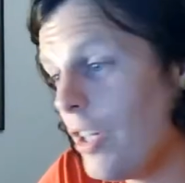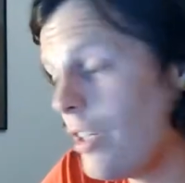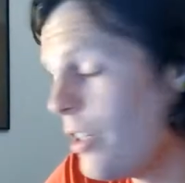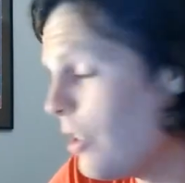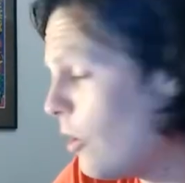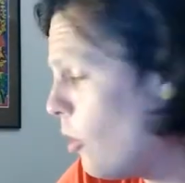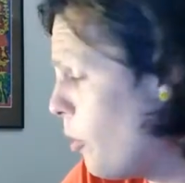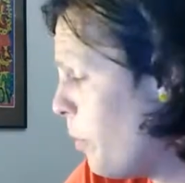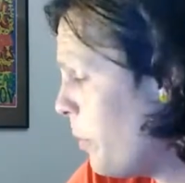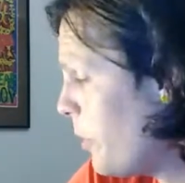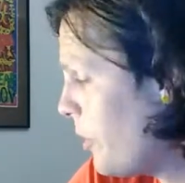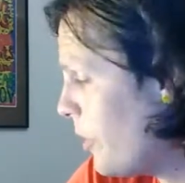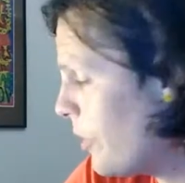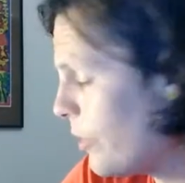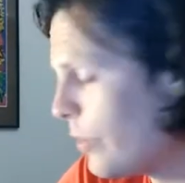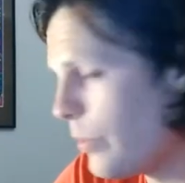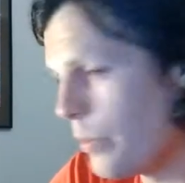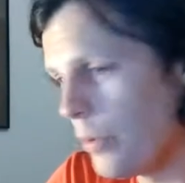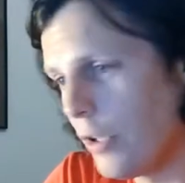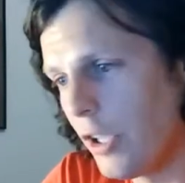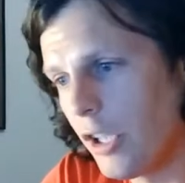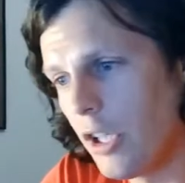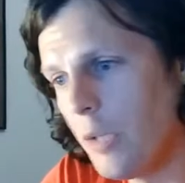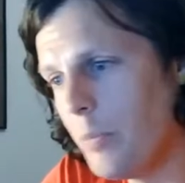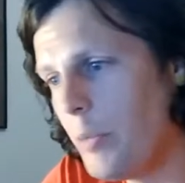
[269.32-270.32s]

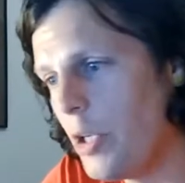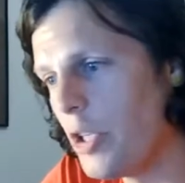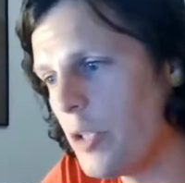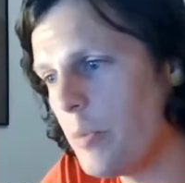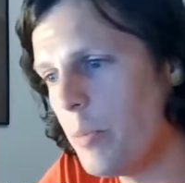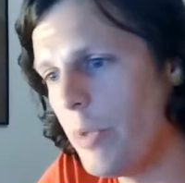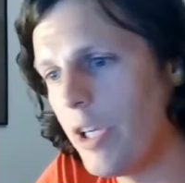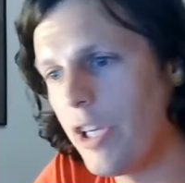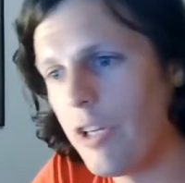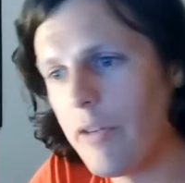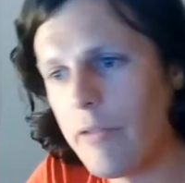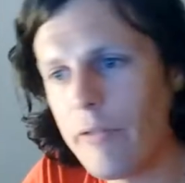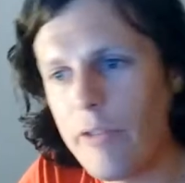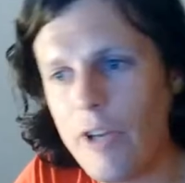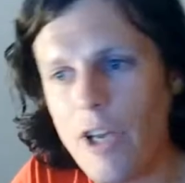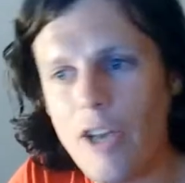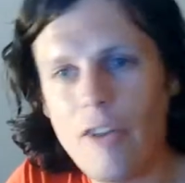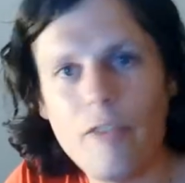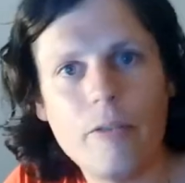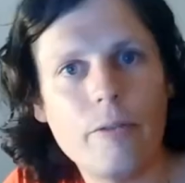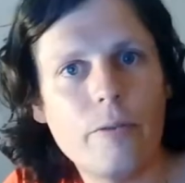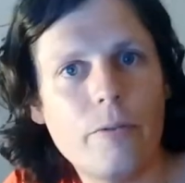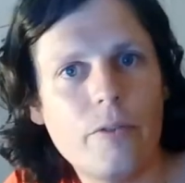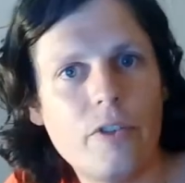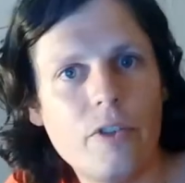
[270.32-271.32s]
potentiometers were a much bigger
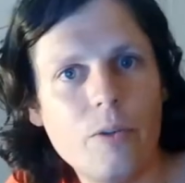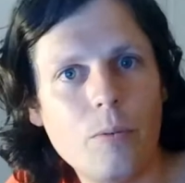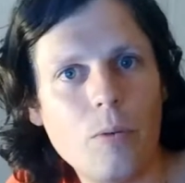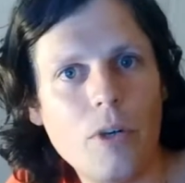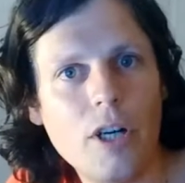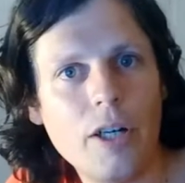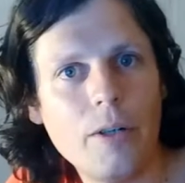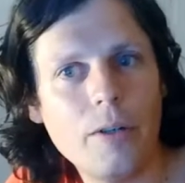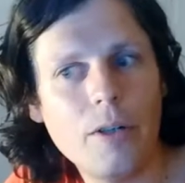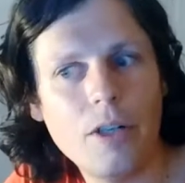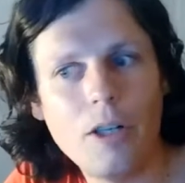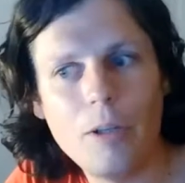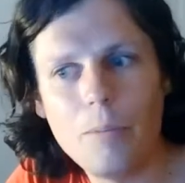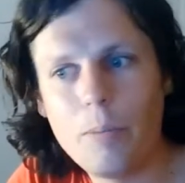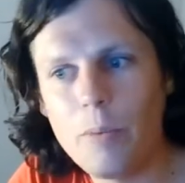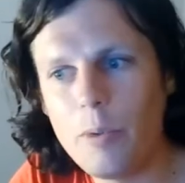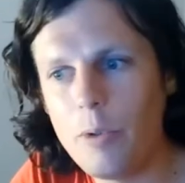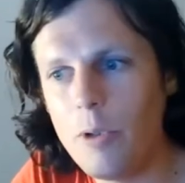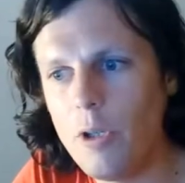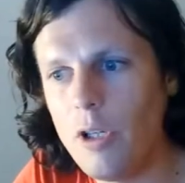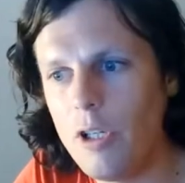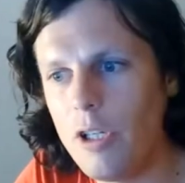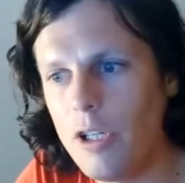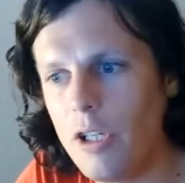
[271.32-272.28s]
faff to wire up